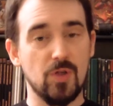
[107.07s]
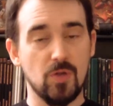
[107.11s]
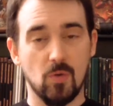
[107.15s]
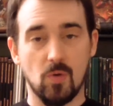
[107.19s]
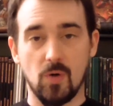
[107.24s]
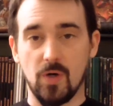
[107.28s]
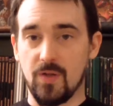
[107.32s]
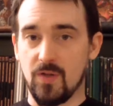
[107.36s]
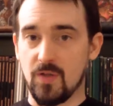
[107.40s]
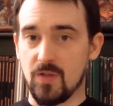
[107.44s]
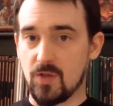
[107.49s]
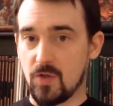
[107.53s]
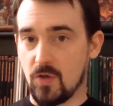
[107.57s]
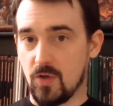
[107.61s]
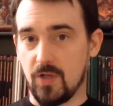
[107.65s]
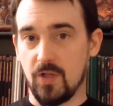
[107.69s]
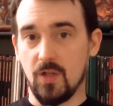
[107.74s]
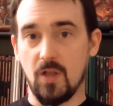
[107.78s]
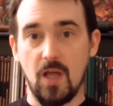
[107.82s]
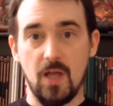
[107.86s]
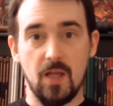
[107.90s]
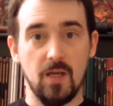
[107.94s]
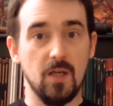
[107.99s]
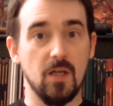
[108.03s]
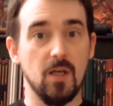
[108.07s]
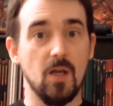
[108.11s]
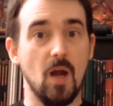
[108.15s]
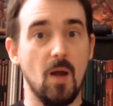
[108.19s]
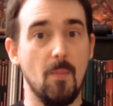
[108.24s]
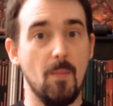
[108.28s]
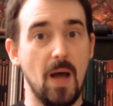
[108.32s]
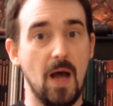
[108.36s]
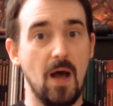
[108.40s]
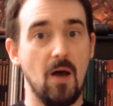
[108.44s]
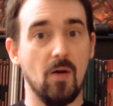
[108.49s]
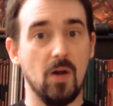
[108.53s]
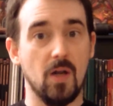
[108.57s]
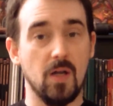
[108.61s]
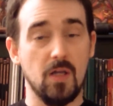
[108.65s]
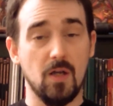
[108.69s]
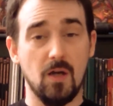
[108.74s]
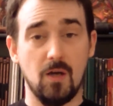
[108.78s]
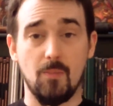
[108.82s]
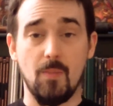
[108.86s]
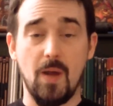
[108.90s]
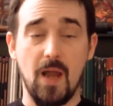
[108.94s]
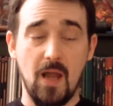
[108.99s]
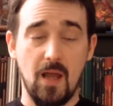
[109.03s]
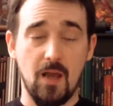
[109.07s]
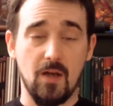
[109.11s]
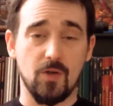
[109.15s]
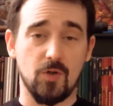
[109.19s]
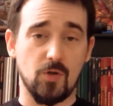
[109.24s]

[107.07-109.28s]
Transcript: story that circulated about a young man,